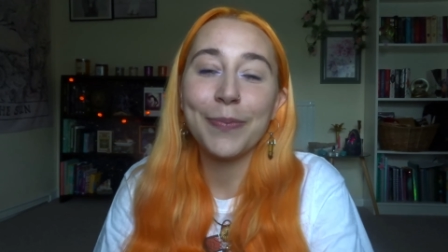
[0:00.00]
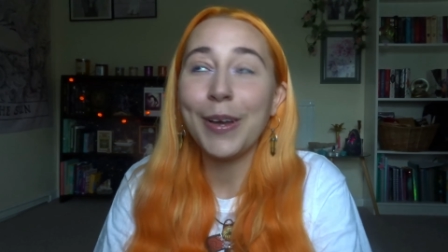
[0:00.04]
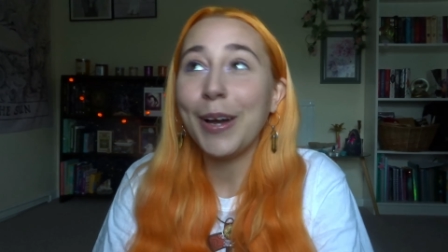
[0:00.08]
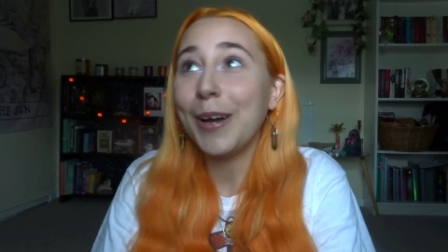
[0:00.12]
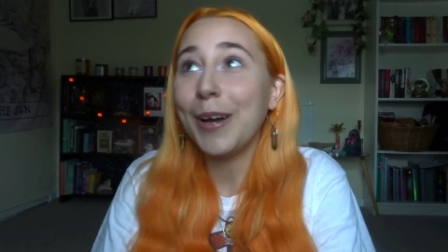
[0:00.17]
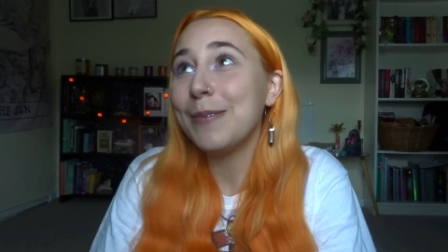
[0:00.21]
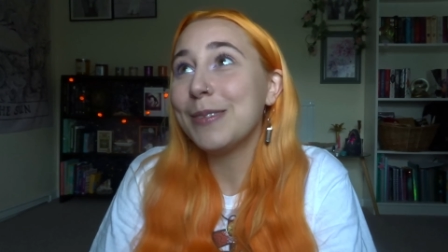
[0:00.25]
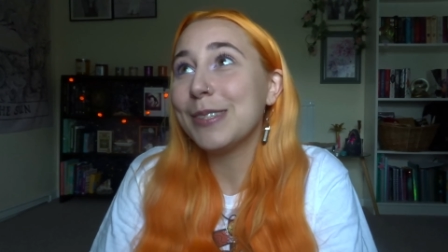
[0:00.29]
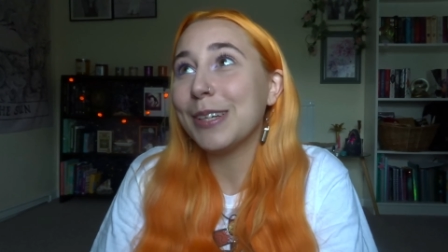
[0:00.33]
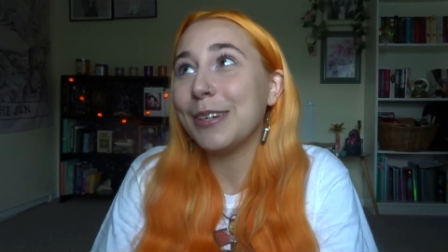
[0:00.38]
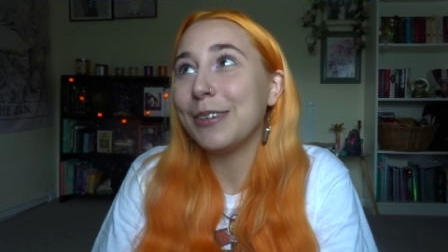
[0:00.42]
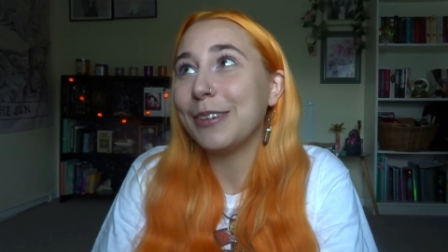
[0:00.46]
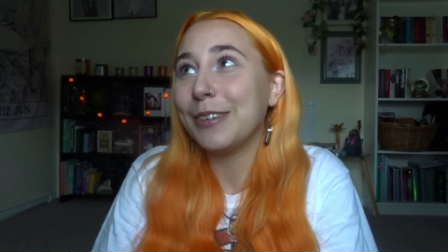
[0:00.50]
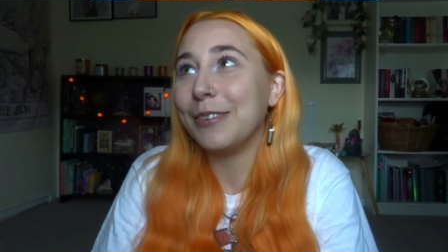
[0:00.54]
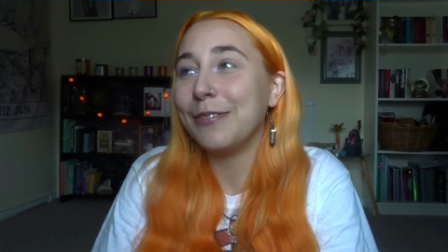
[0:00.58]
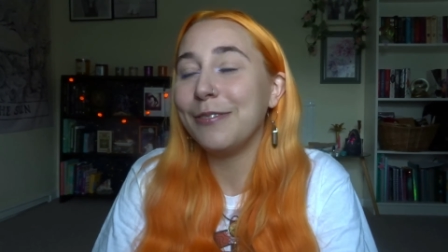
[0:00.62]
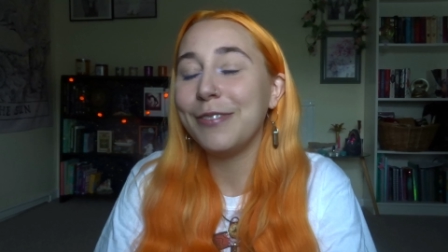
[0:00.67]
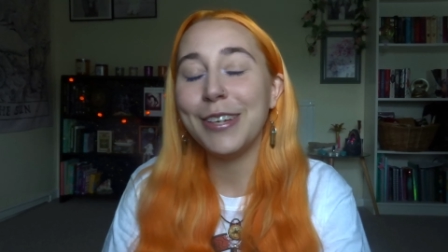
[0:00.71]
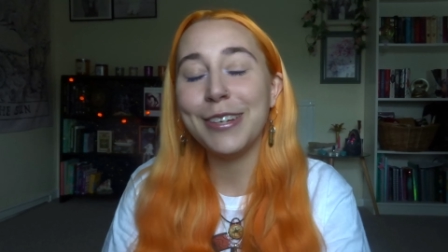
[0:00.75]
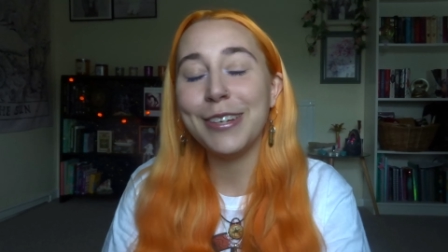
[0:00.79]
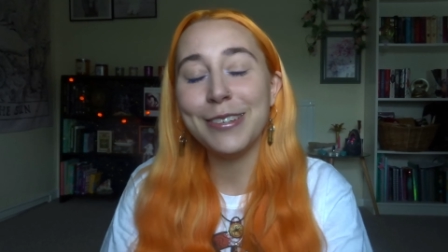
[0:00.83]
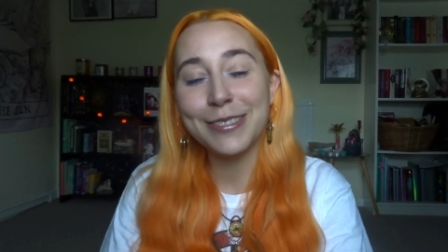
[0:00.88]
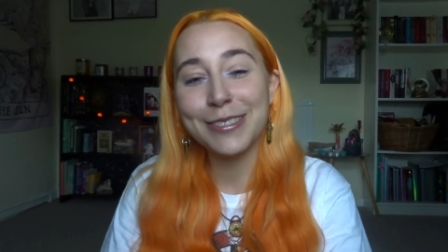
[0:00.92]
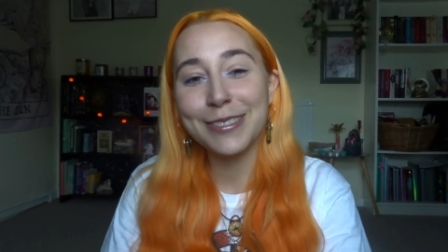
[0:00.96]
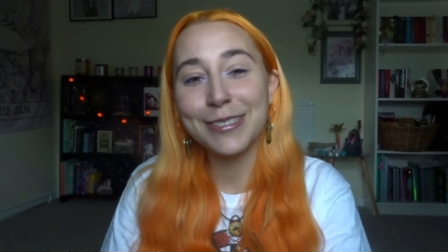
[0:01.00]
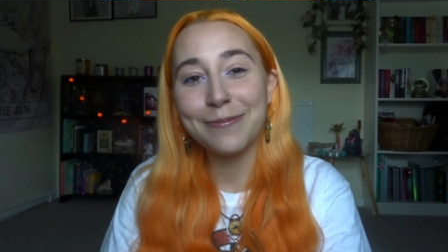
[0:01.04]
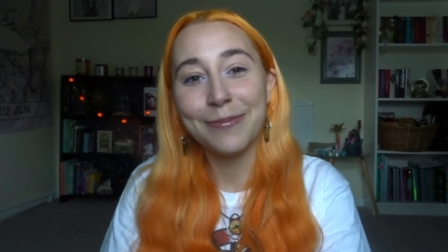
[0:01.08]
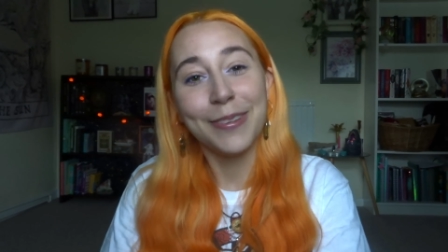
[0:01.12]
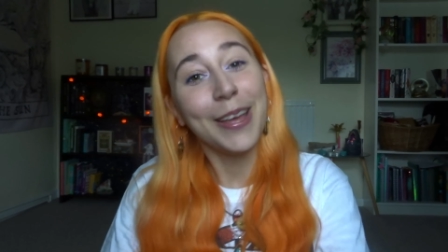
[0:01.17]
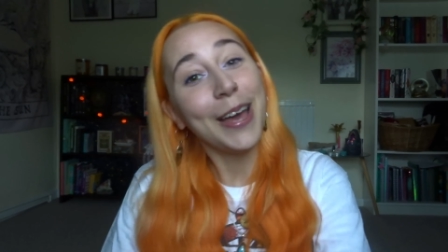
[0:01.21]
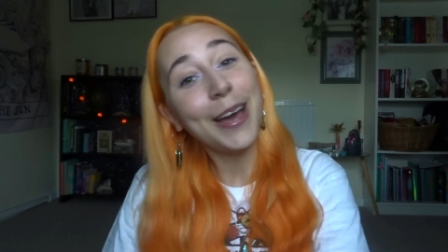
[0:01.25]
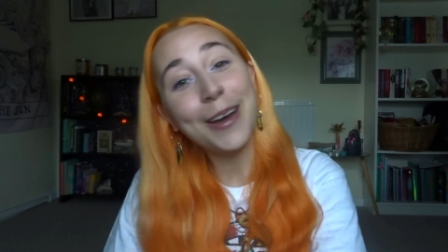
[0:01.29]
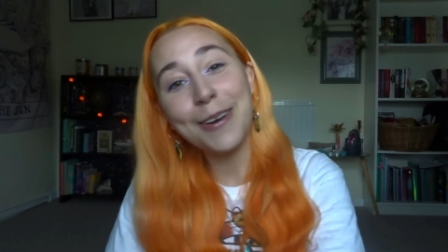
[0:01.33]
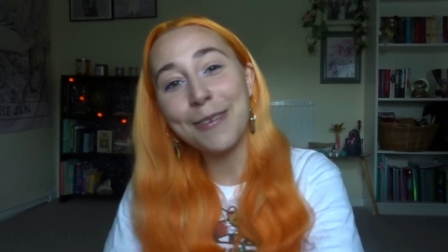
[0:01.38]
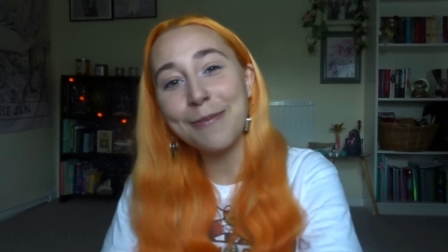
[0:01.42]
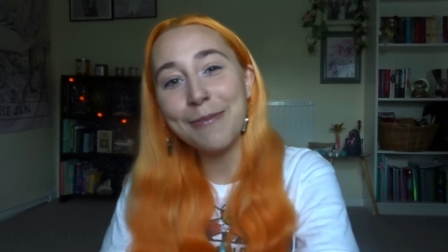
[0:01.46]
I'm so confused.
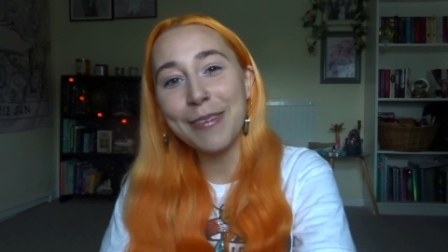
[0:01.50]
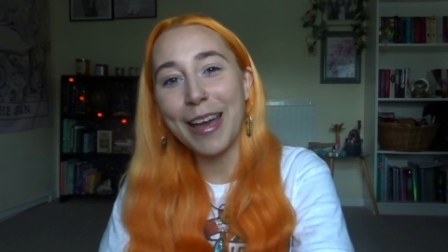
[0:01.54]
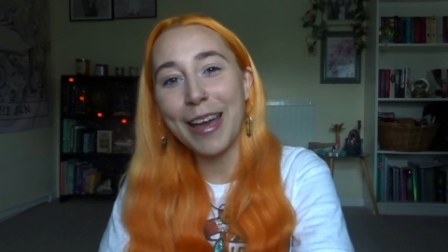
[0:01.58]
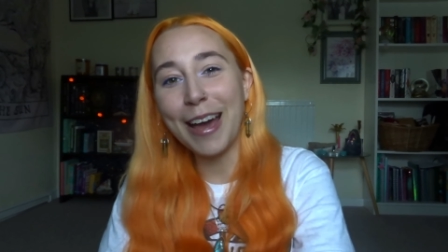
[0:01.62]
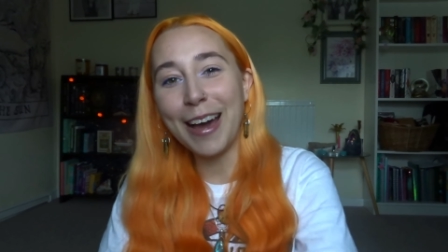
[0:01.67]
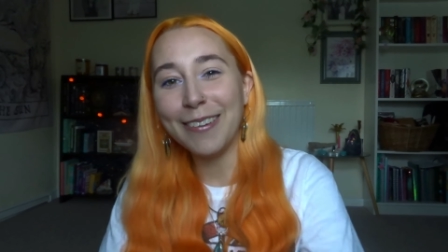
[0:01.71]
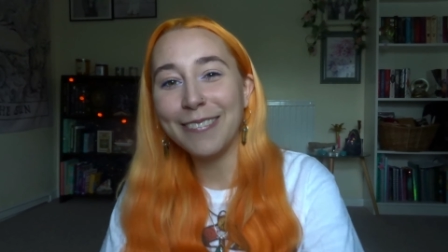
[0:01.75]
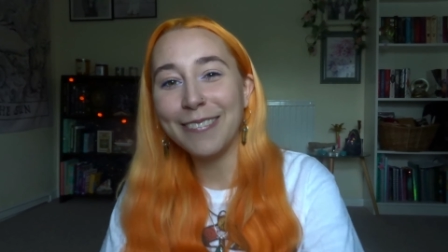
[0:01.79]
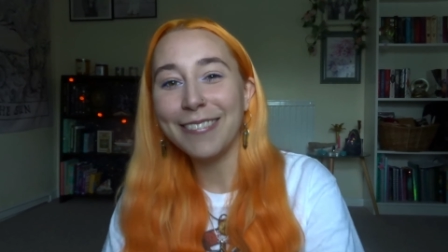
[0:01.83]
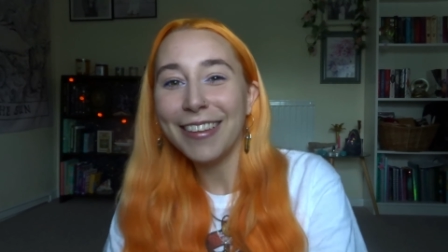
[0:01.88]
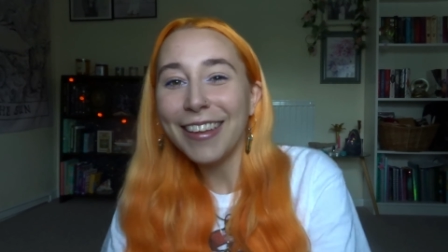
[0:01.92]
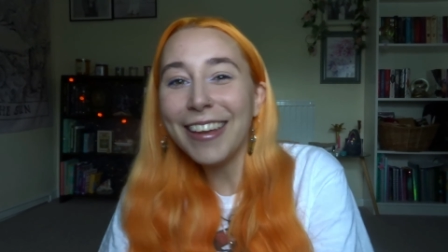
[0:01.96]
Help me out.